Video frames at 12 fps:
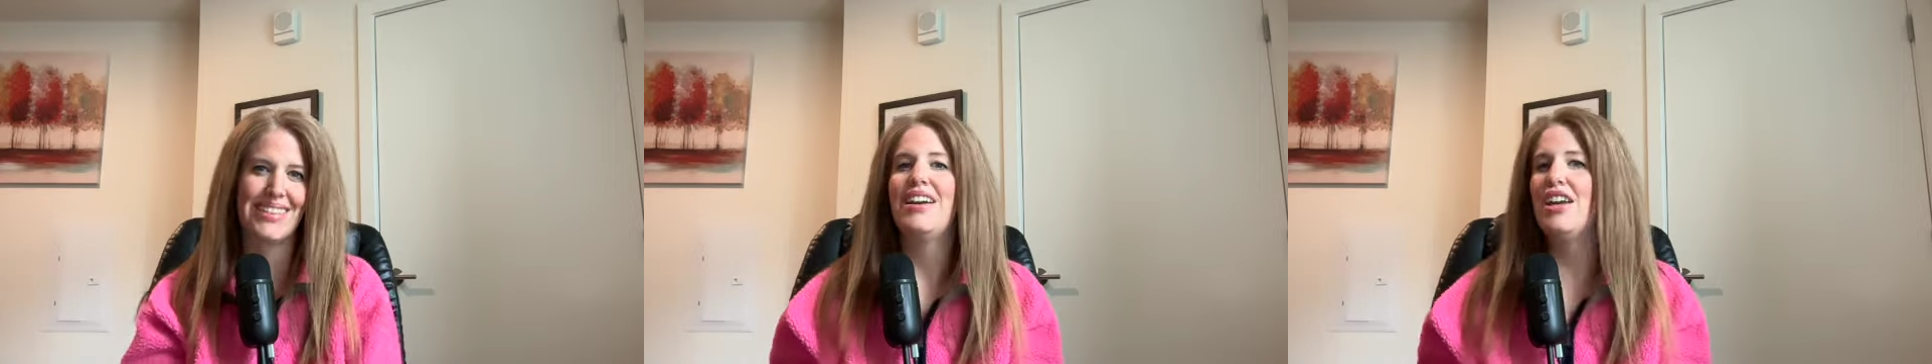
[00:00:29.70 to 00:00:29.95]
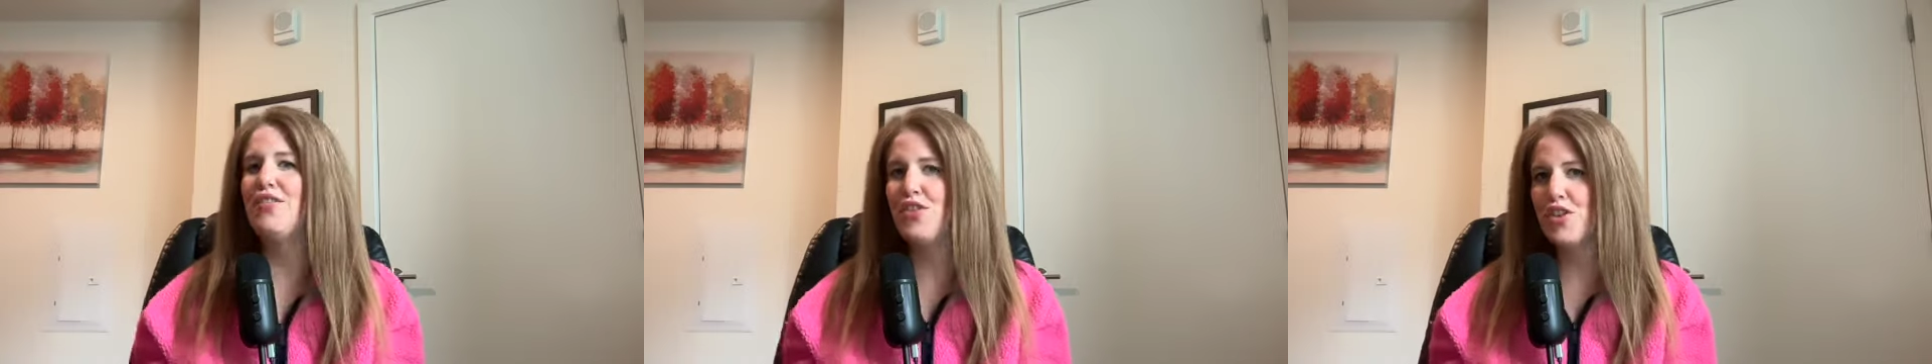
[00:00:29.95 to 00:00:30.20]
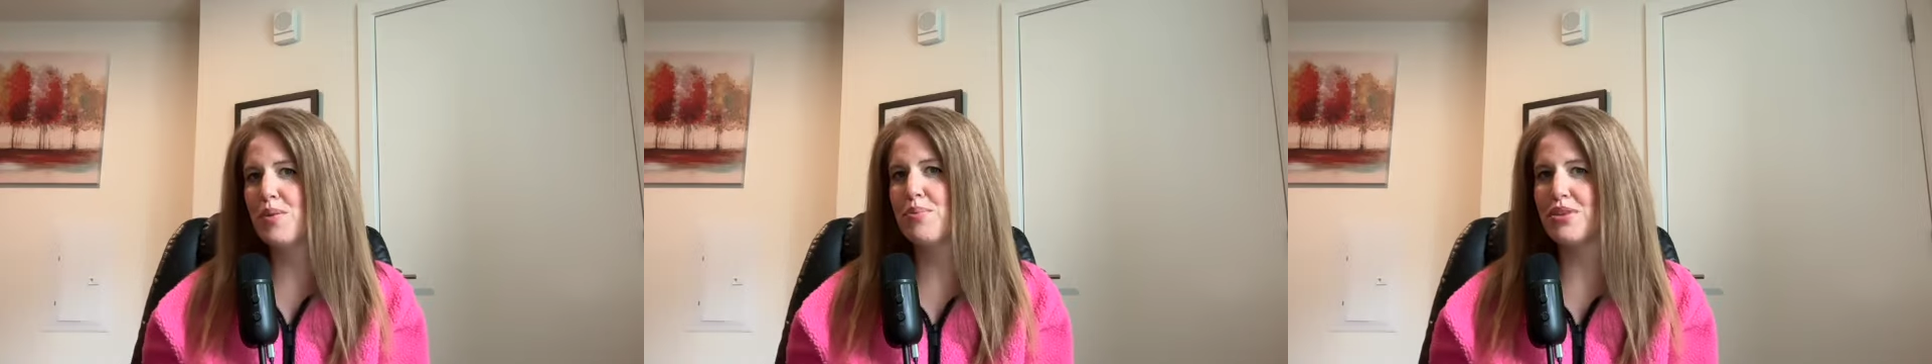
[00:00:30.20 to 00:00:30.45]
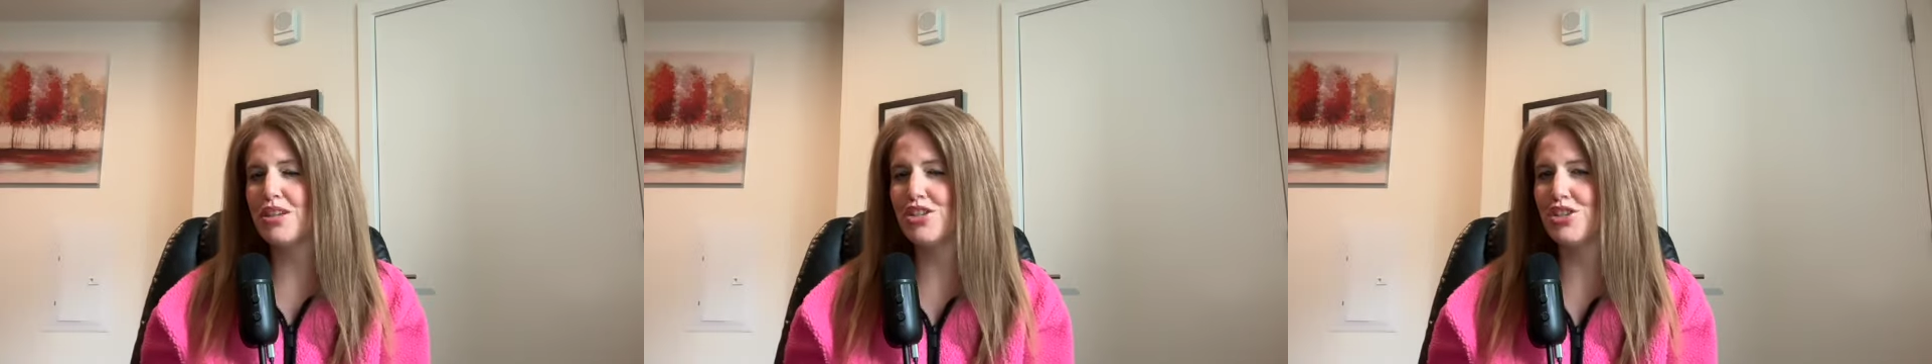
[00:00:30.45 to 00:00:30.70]
If you could
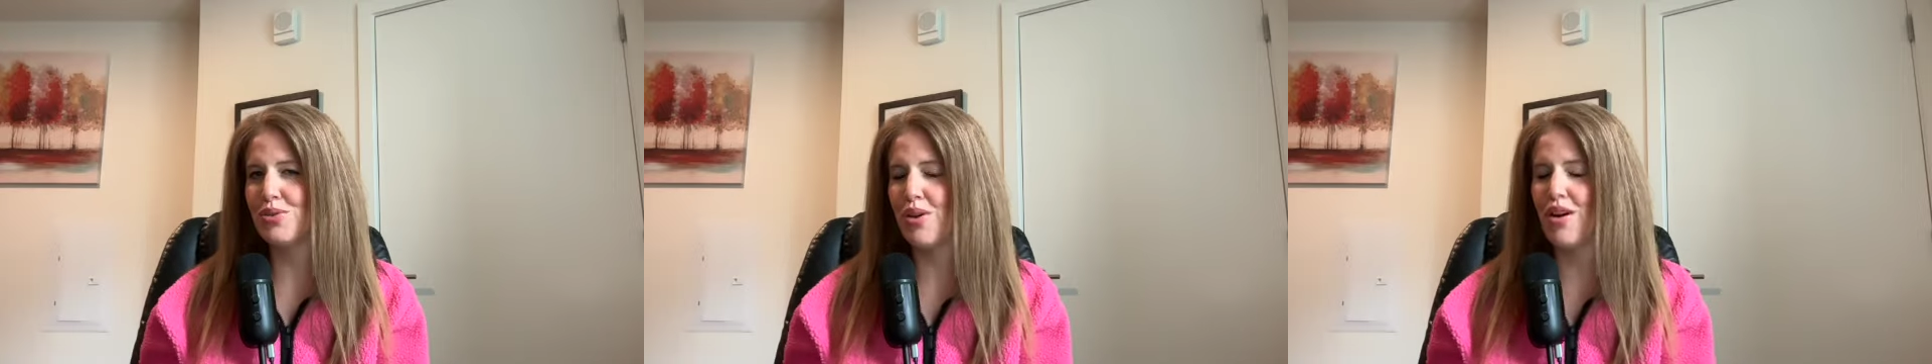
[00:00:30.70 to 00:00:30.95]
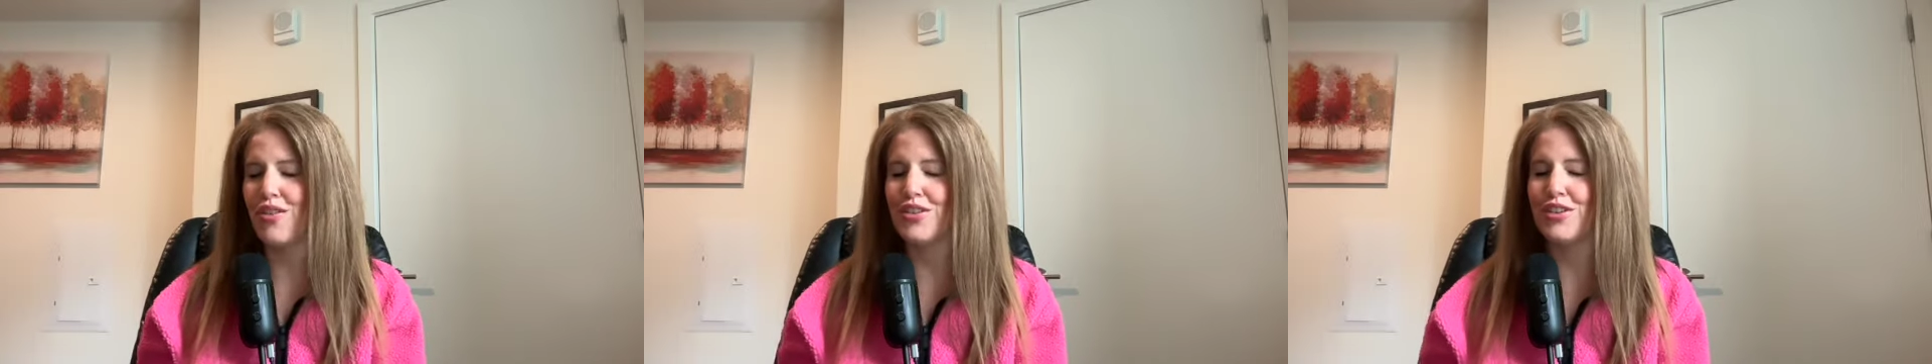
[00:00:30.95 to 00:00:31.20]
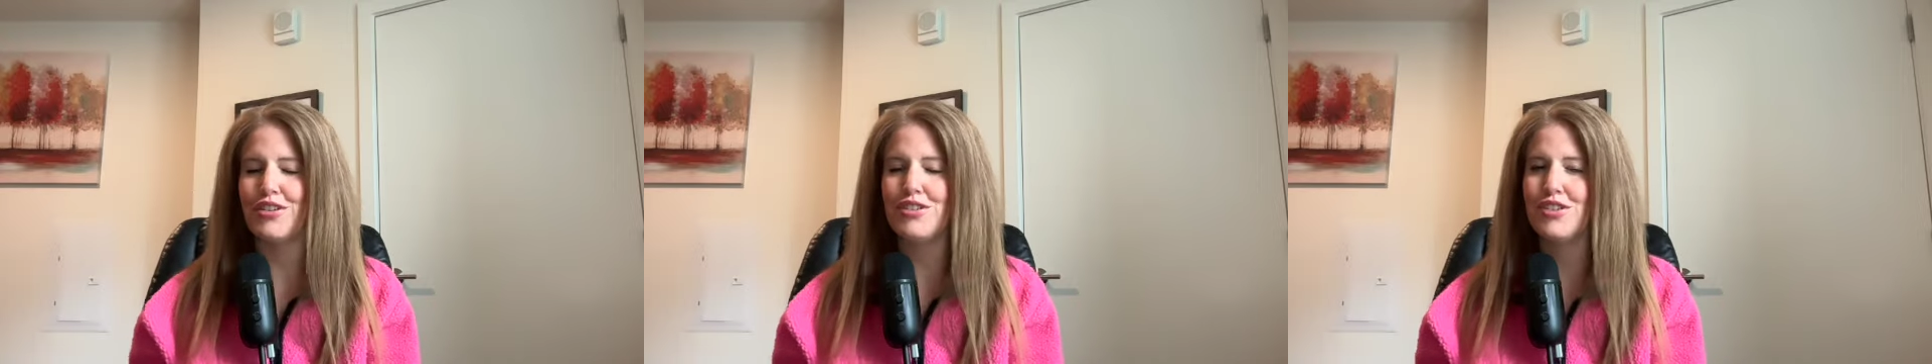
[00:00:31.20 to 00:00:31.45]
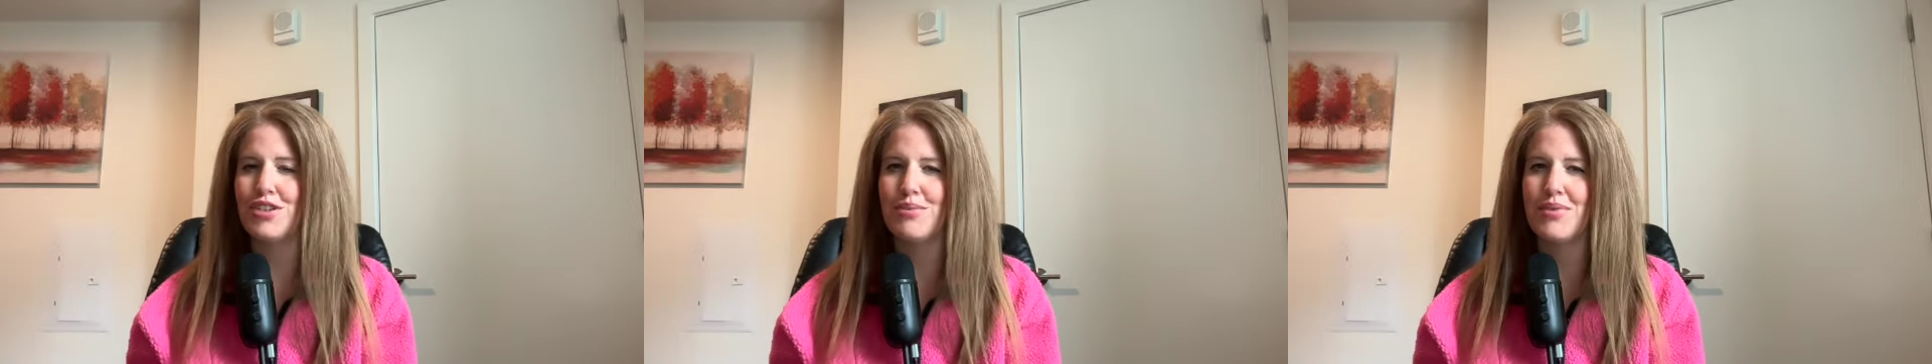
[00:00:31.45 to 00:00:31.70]
please do all the
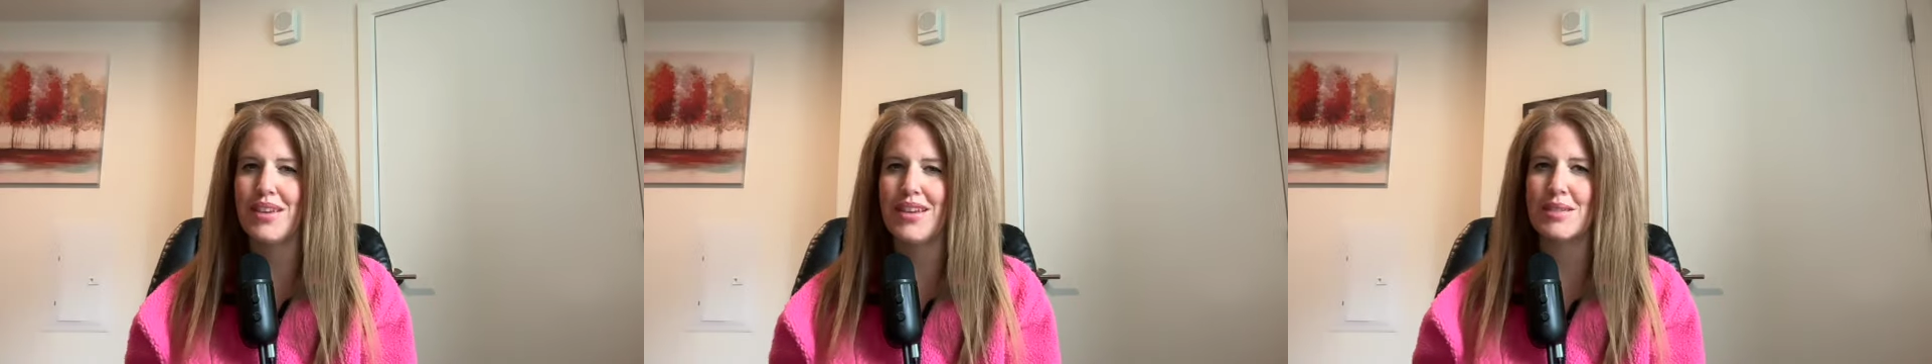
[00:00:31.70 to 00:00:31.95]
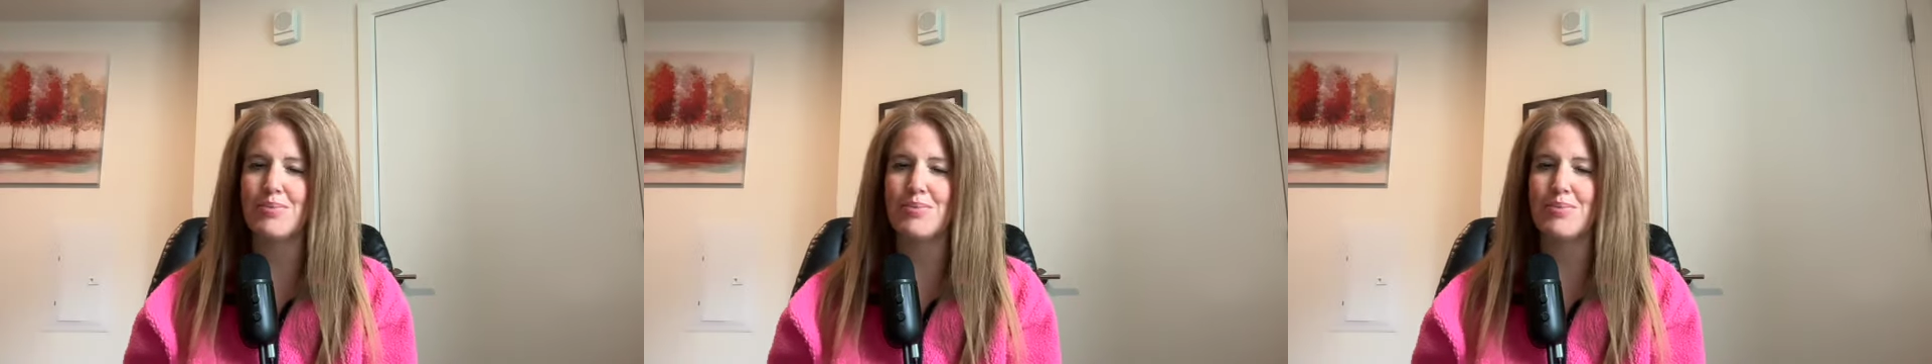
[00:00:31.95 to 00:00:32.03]
YouTube things,